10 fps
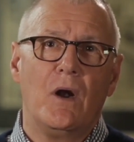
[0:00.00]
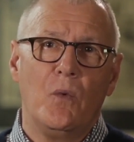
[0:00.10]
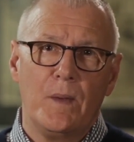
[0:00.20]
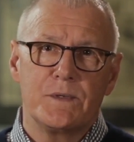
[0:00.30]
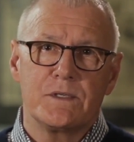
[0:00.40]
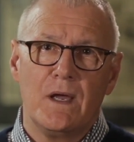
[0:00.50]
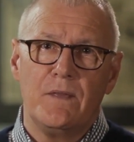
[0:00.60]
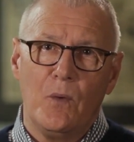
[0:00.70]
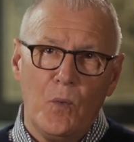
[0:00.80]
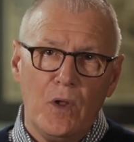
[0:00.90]
website
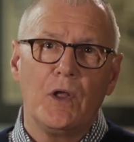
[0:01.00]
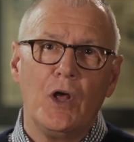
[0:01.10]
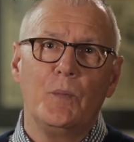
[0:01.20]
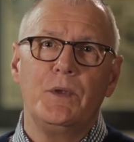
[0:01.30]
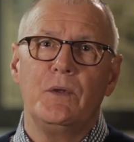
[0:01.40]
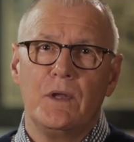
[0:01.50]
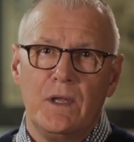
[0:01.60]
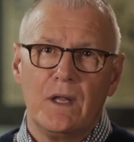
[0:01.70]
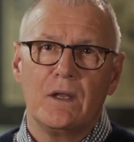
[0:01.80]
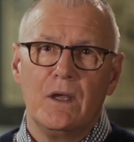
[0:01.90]
that will help you to
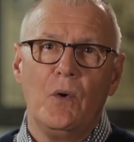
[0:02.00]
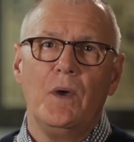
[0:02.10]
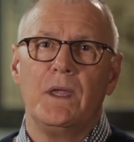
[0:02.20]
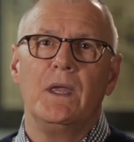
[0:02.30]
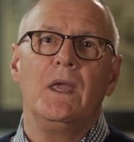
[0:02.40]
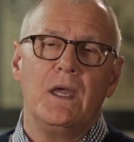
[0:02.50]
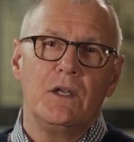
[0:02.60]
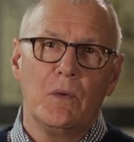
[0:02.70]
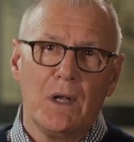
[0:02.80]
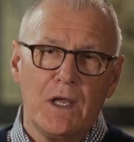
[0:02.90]
get going in your
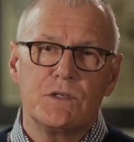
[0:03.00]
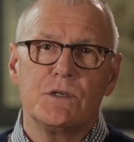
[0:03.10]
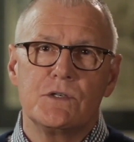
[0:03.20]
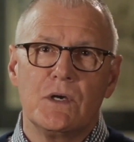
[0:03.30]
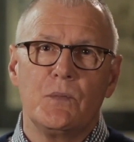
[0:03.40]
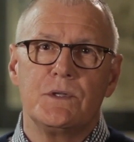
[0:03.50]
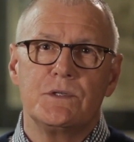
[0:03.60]
relationship with